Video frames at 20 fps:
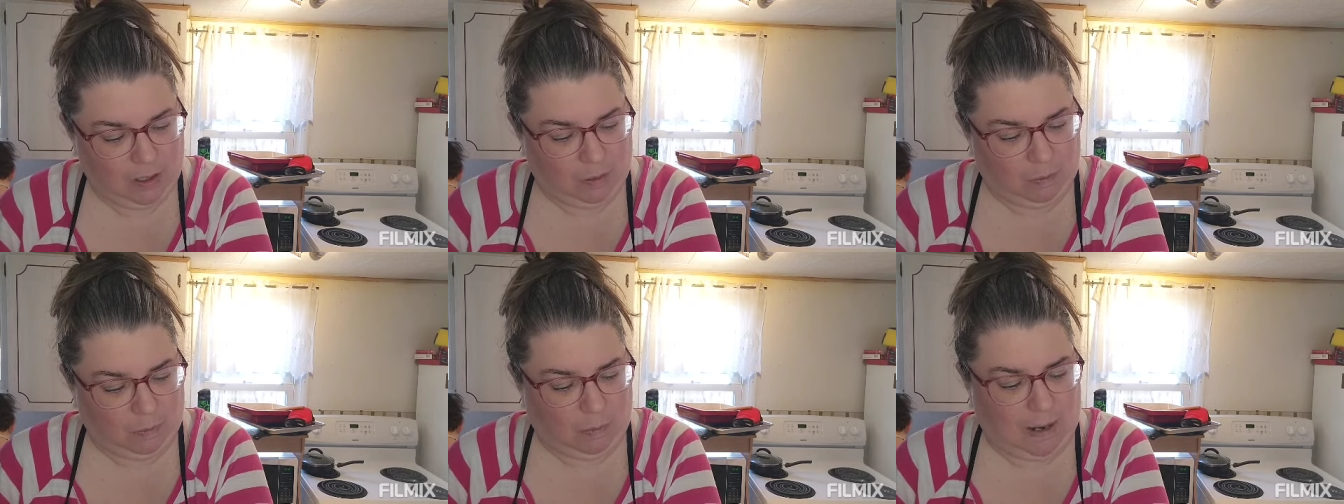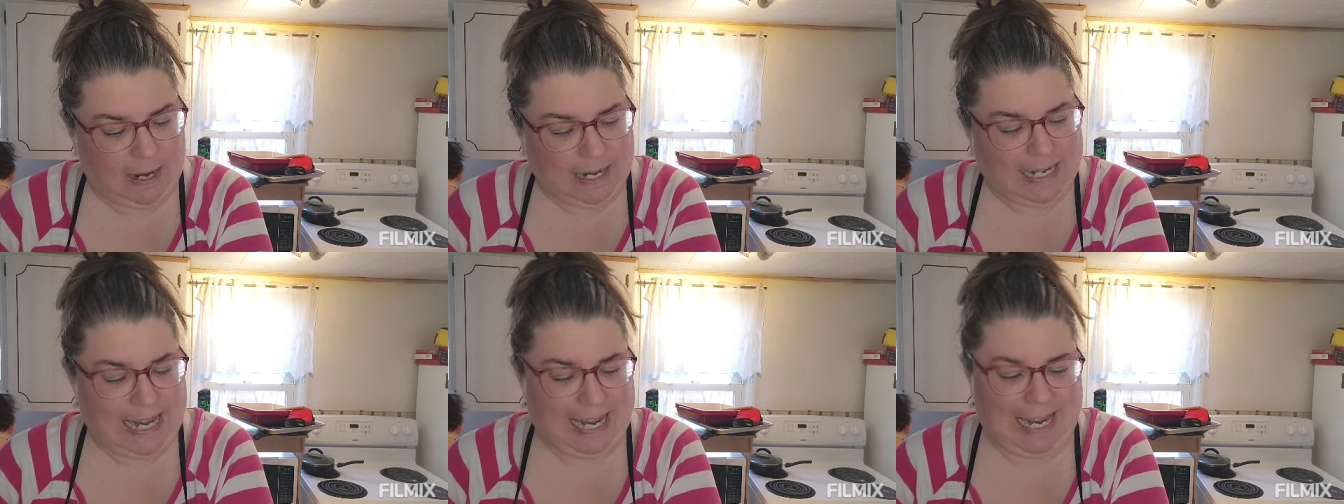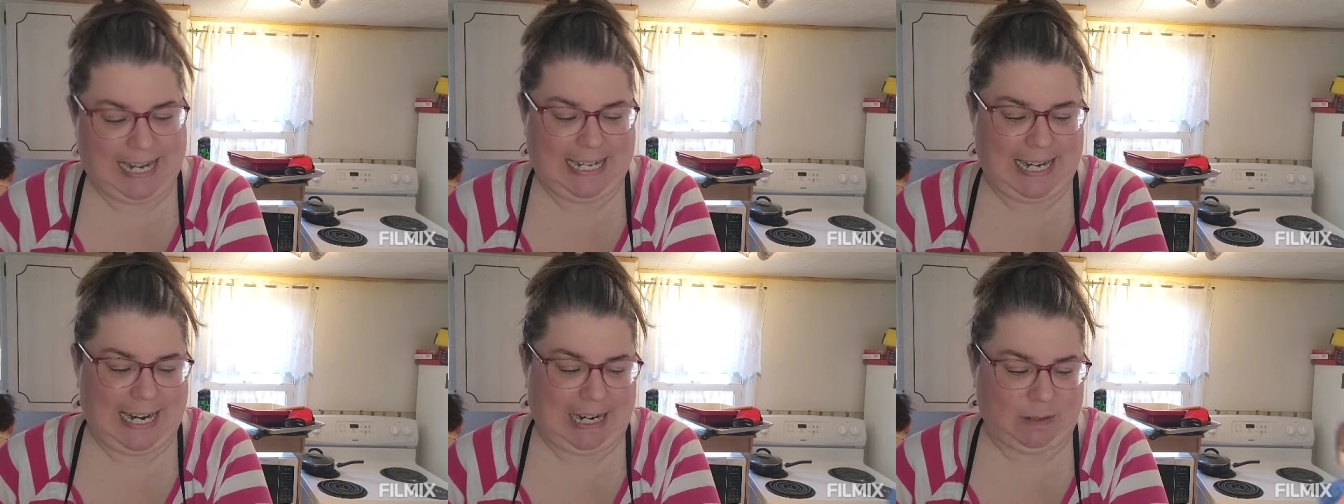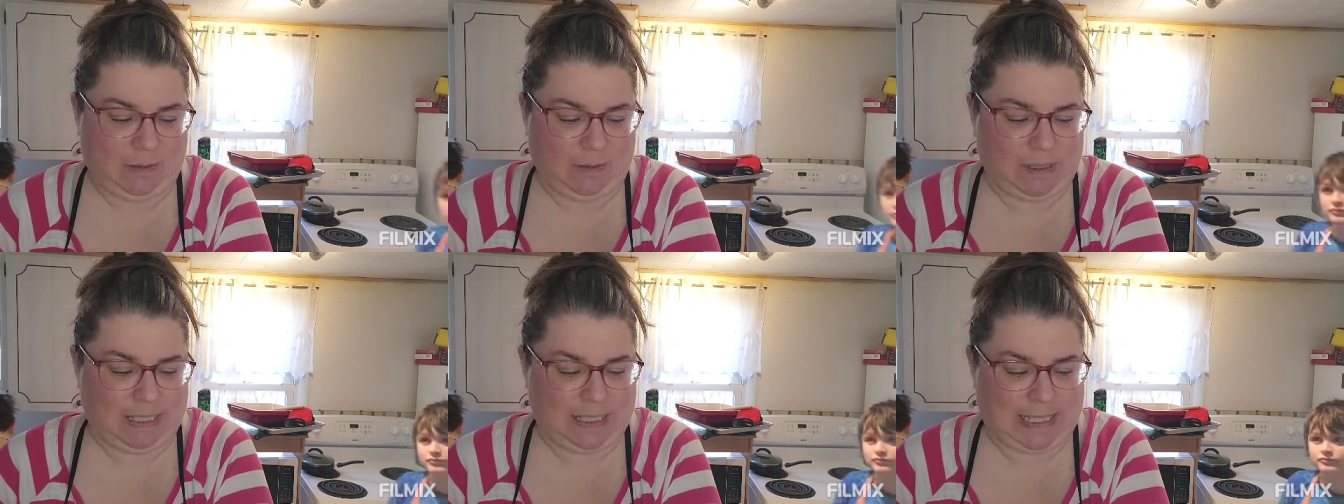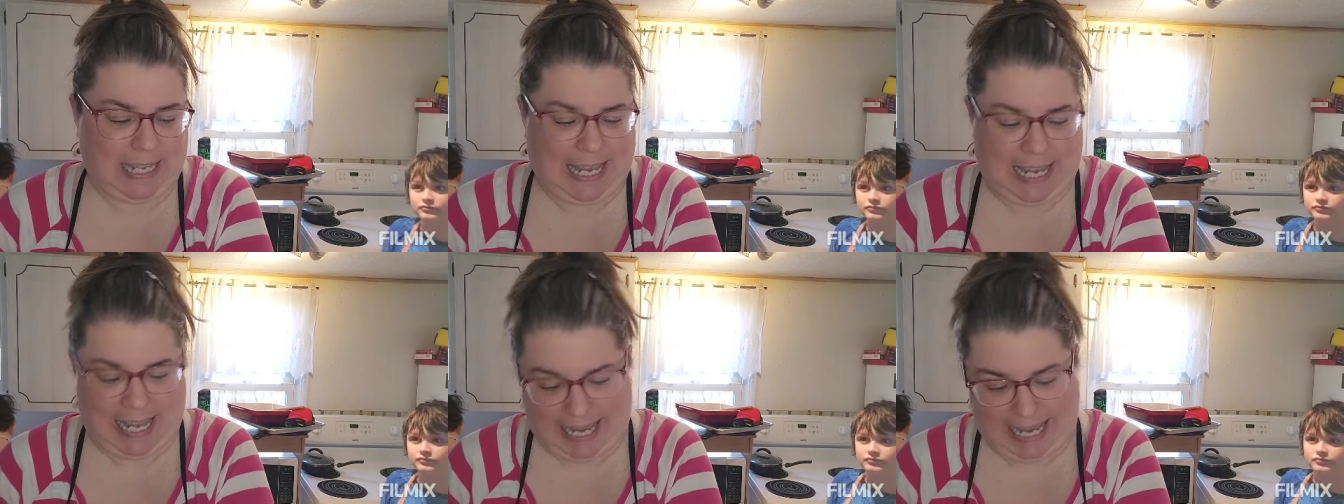one
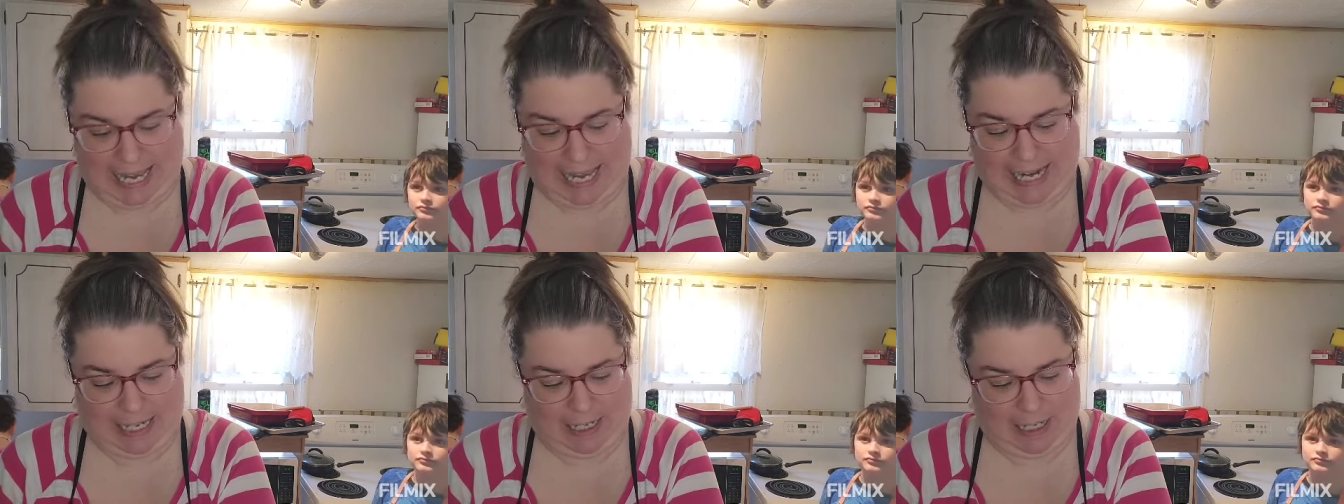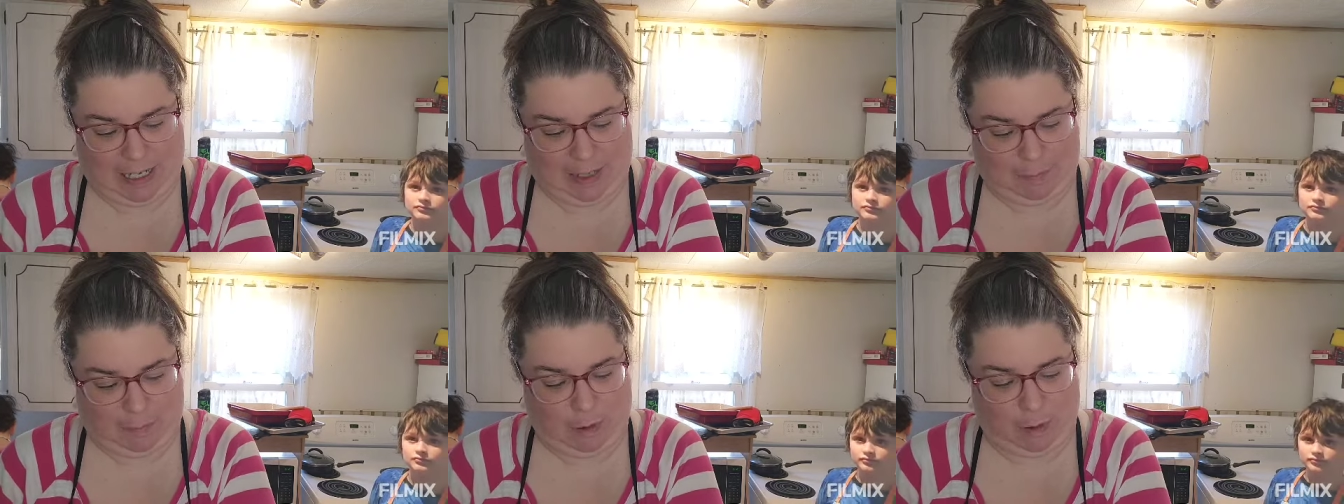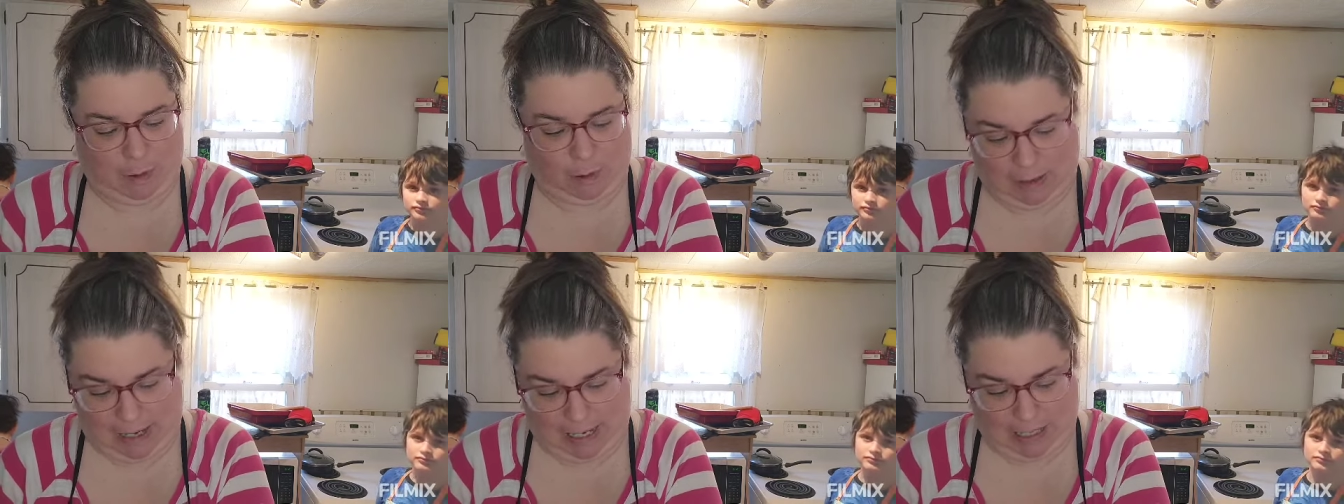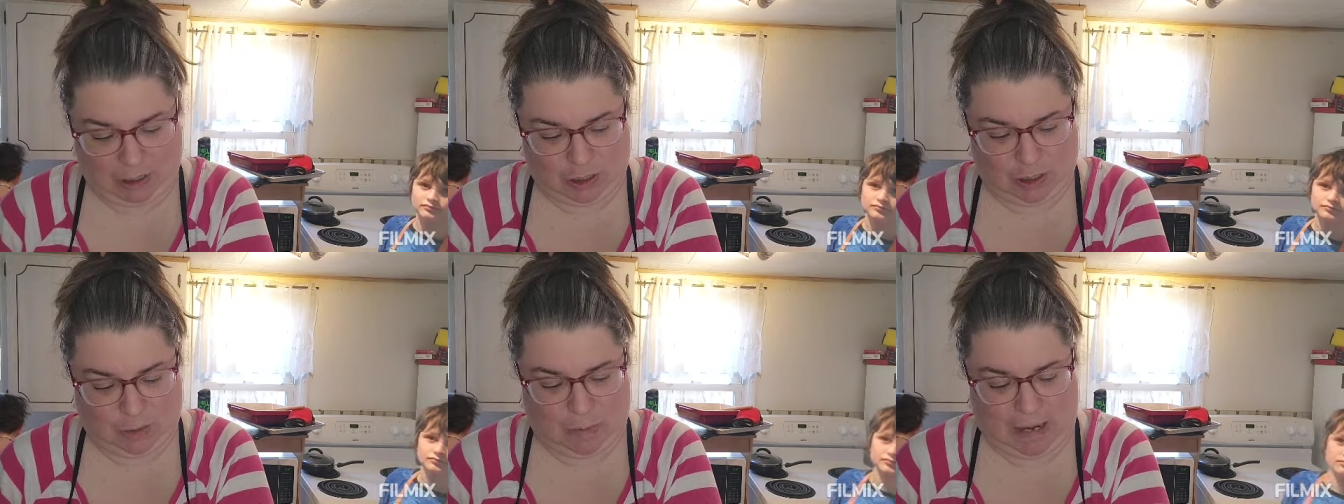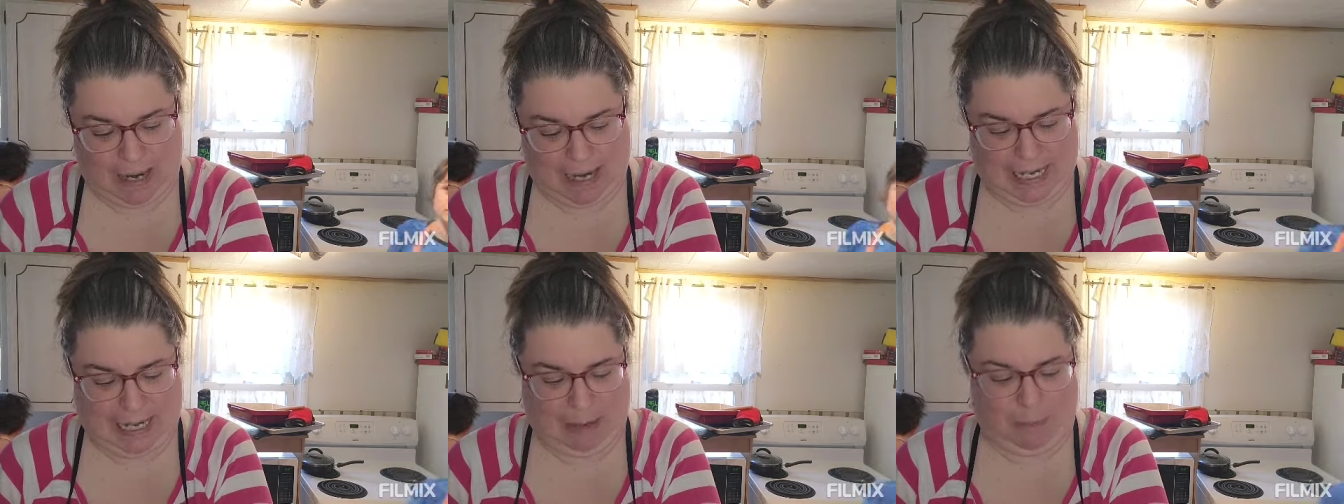8-ounce can of crushed
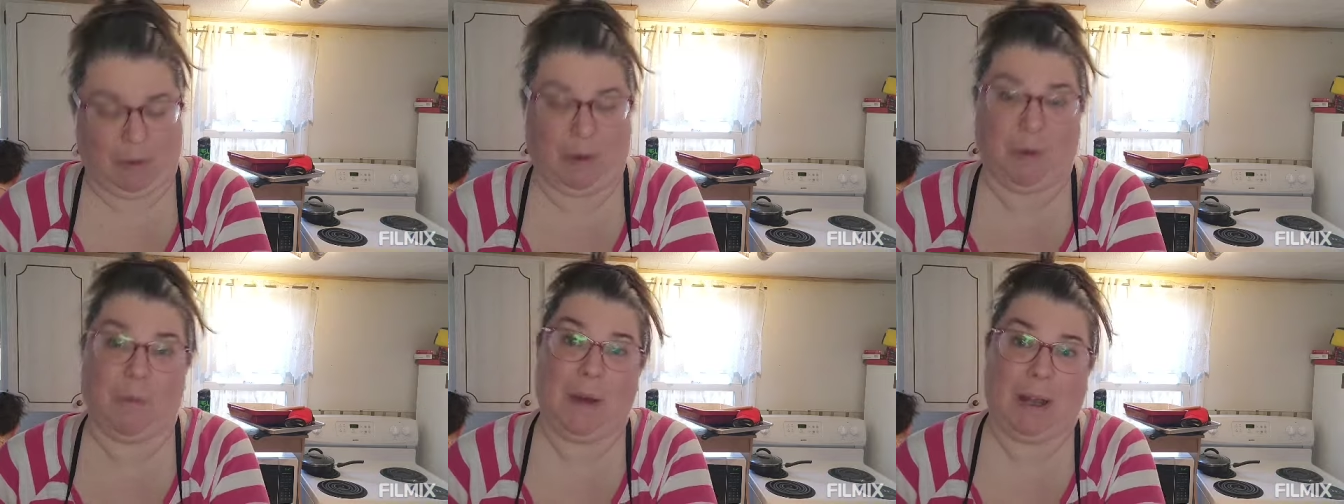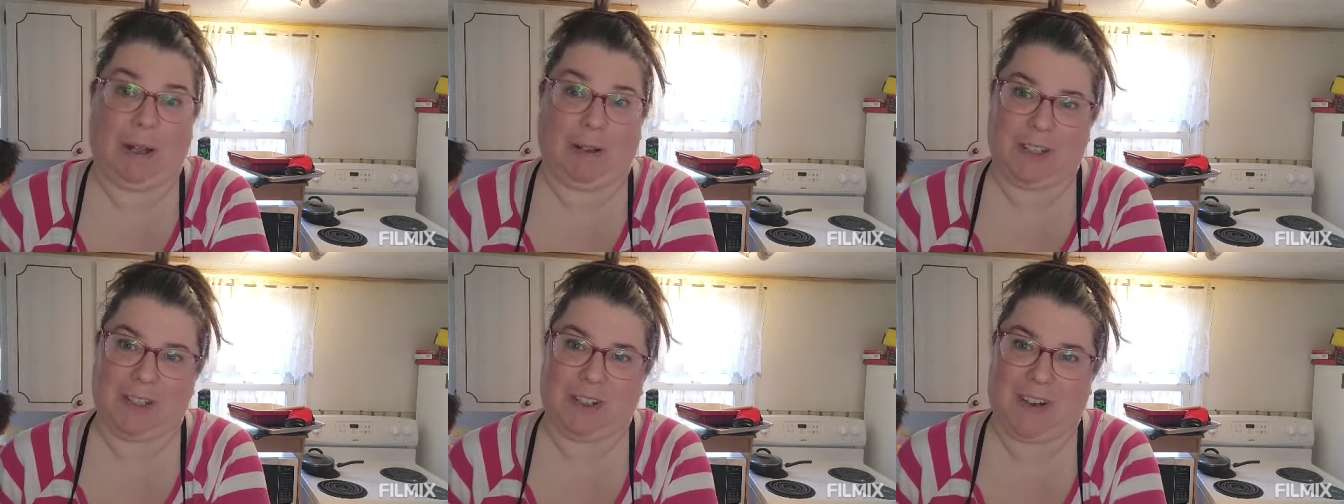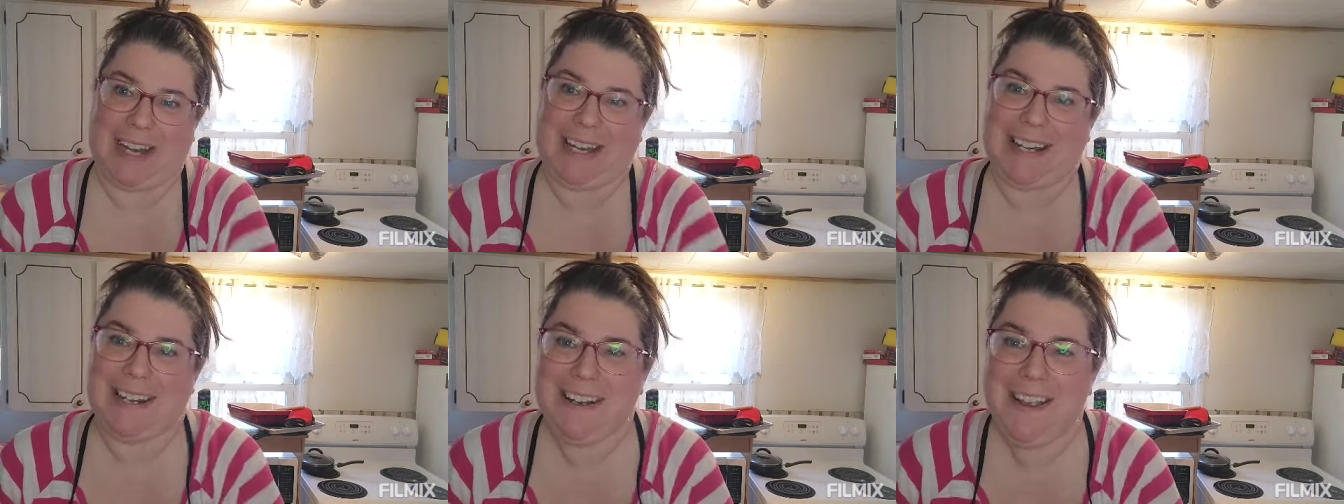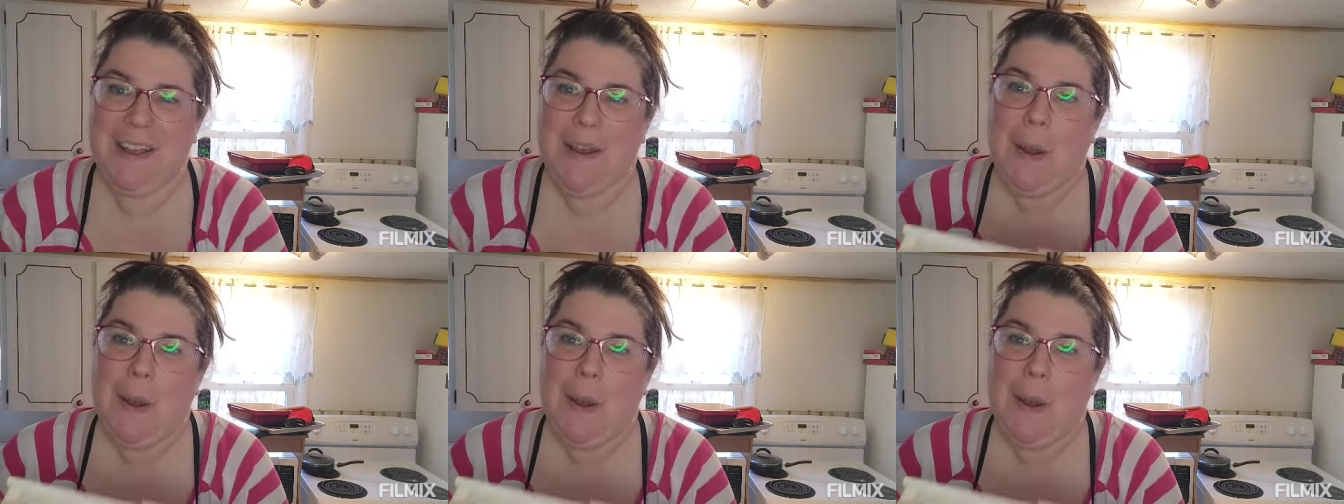pineapple well drained.